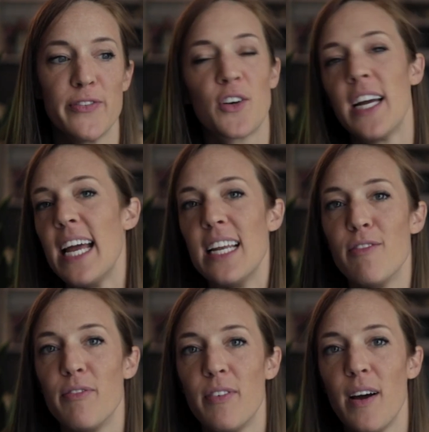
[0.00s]
of
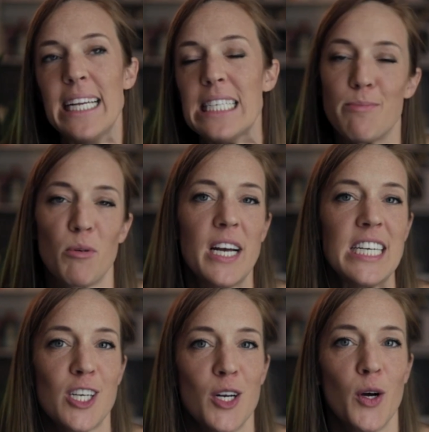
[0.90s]
creative,
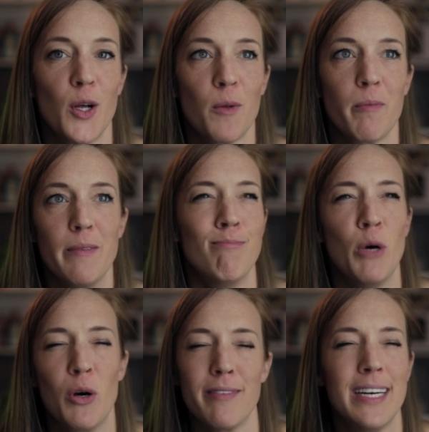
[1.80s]
inspirational,
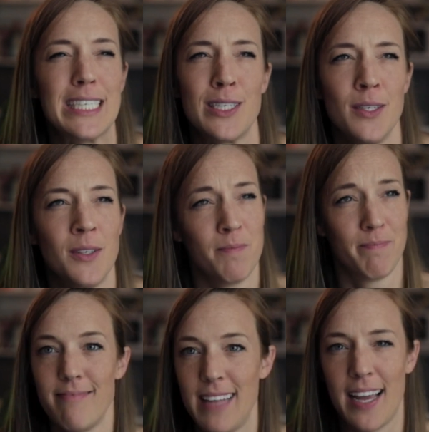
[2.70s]
motivational,
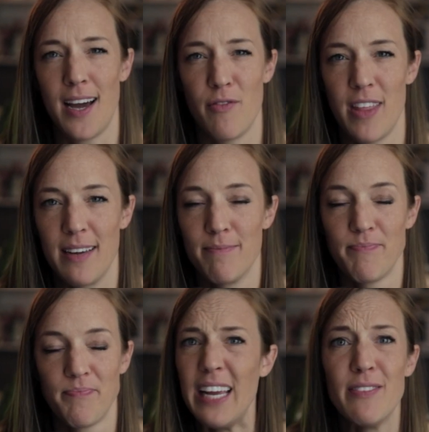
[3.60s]
that kind of thing.
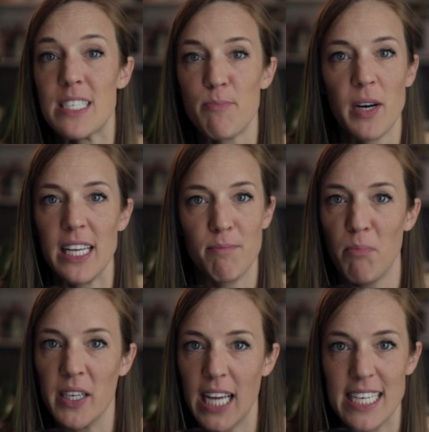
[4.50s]
Even sporty
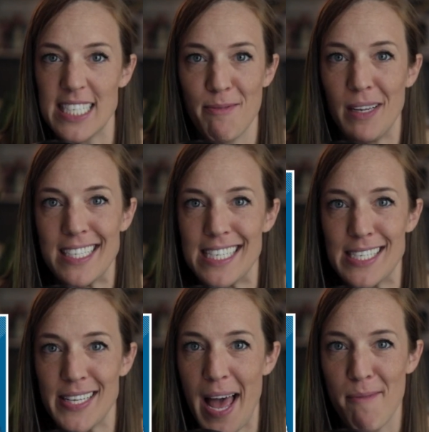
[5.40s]
podcasts. I've been
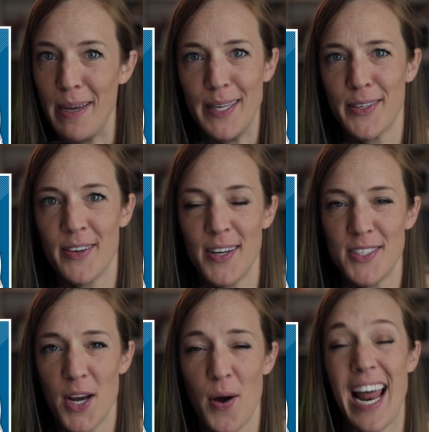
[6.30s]
listening to that Peter
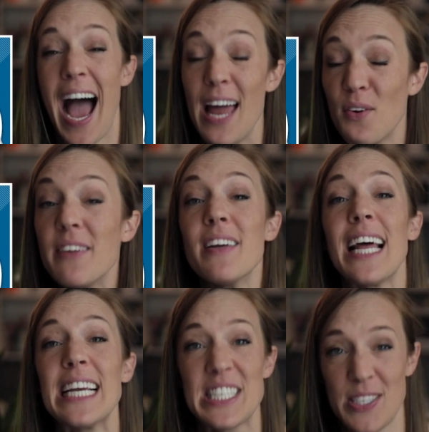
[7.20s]
Crouch show, and I don't even
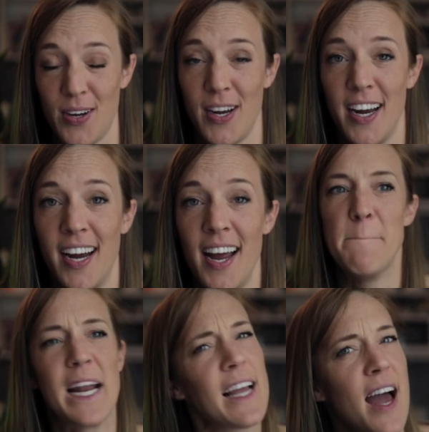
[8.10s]
like soccer,
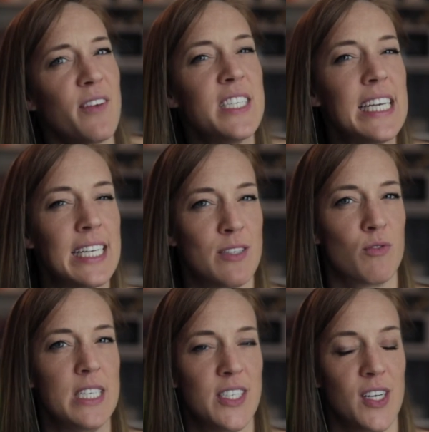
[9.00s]
but I kind of see it as
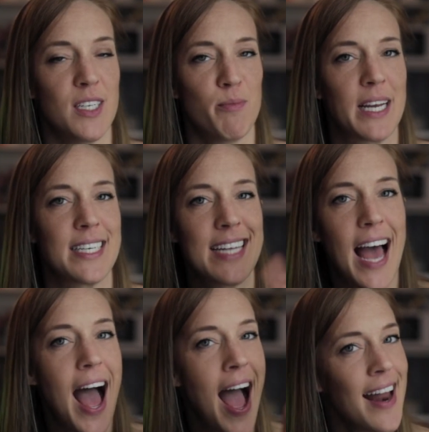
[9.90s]
research because
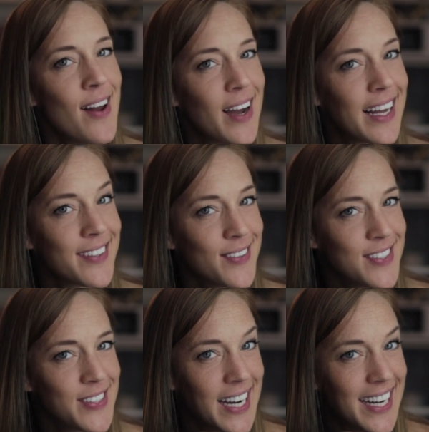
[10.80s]
I know I
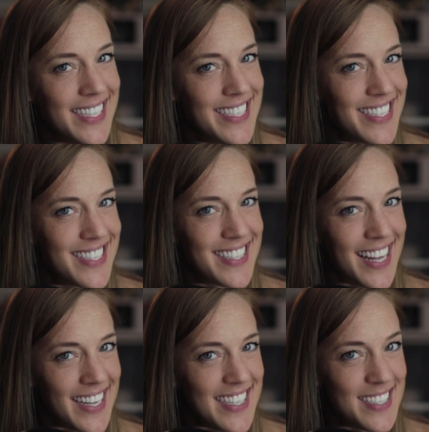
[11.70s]
told you guys
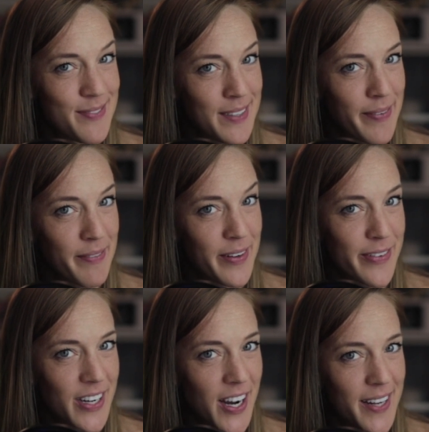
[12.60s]
this, but maybe you
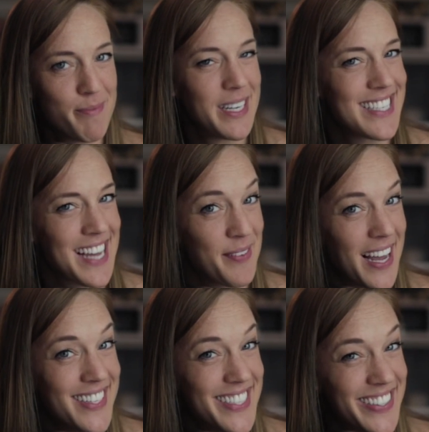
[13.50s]
forgot, but it's
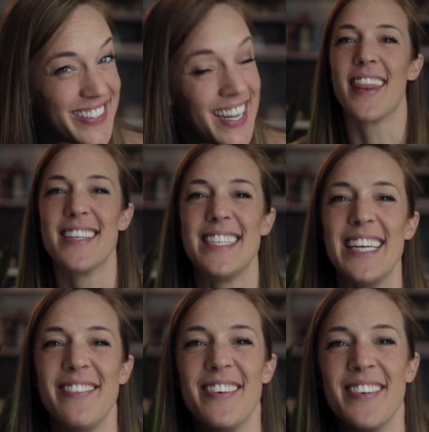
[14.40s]
coming out soon. The
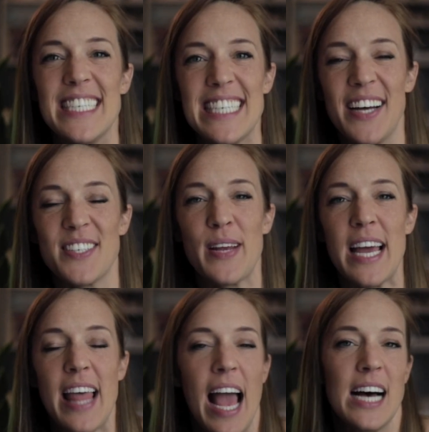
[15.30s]
CEB reached out to me
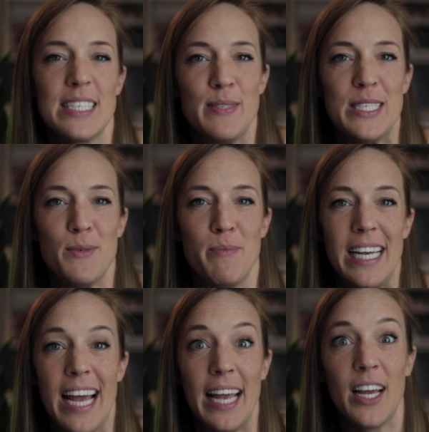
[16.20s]
and they asked me to
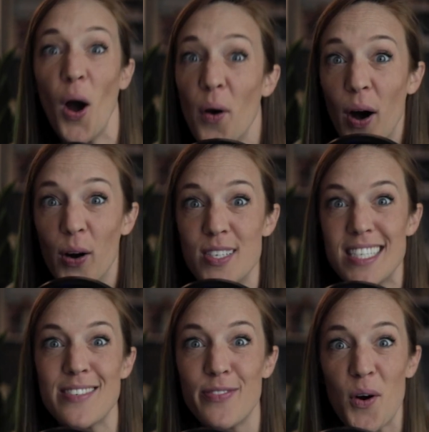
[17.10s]
be a
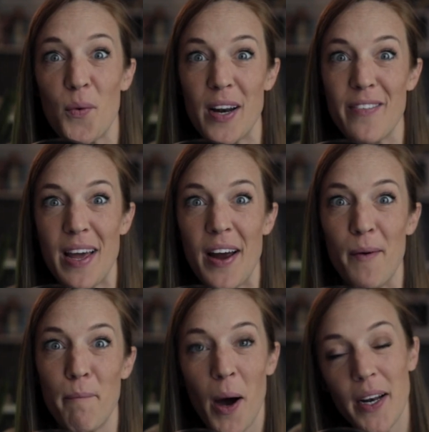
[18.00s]
co-host for one of
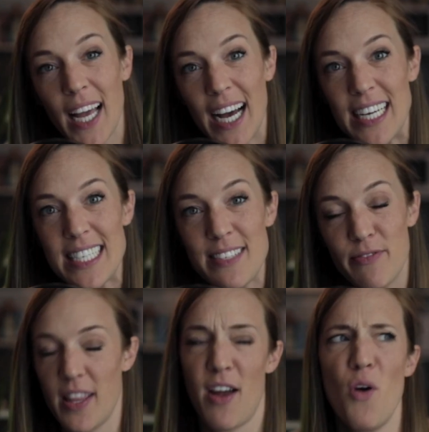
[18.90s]
their podcasts,
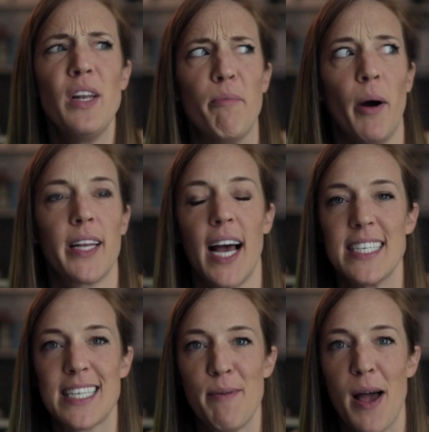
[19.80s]
for their only
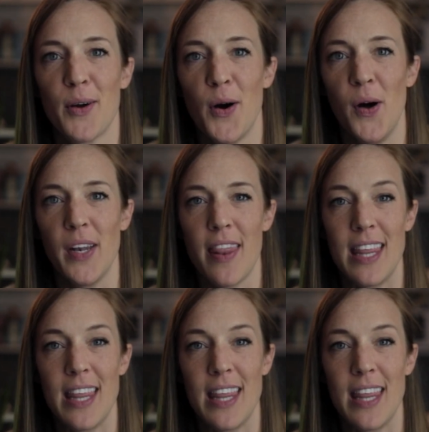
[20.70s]
podcast coming out, called